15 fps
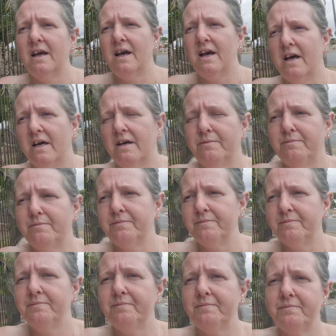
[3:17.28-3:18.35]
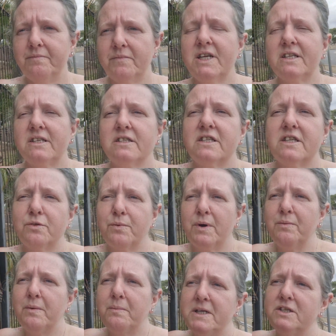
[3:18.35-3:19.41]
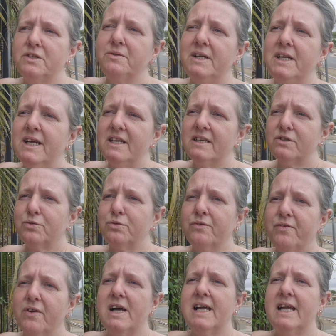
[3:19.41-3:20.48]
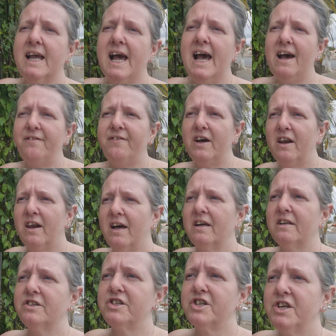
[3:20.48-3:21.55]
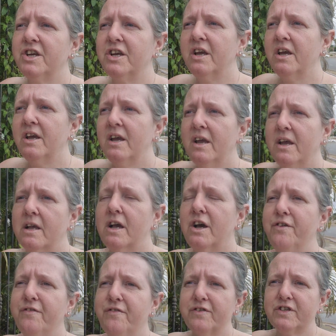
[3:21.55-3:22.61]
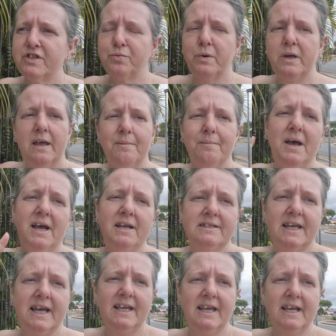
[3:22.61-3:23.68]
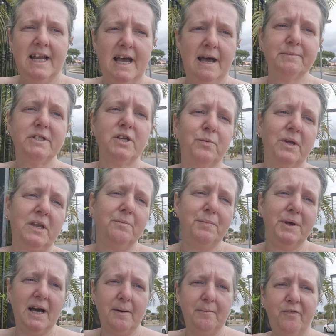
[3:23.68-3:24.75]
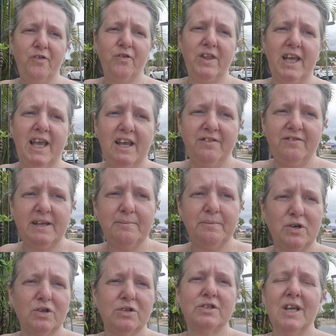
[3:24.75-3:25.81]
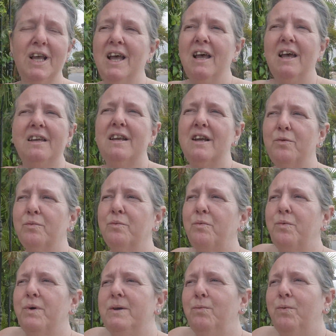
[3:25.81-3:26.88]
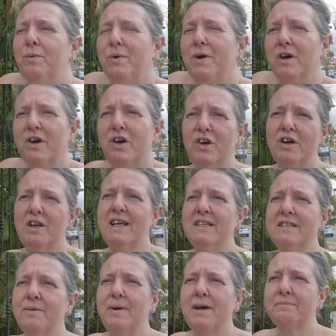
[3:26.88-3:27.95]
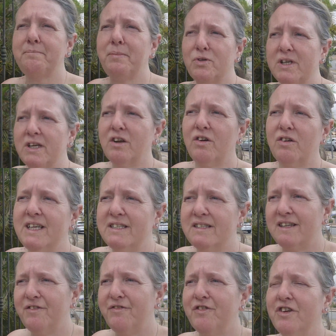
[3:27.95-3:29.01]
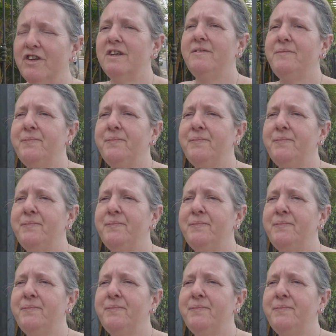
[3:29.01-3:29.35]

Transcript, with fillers: Um, the, so the way we've been doing it is sort of like have our lunch, go for a swim, take a nap so we can be up for the evening because, you know, we, we work early, so our body clock is different.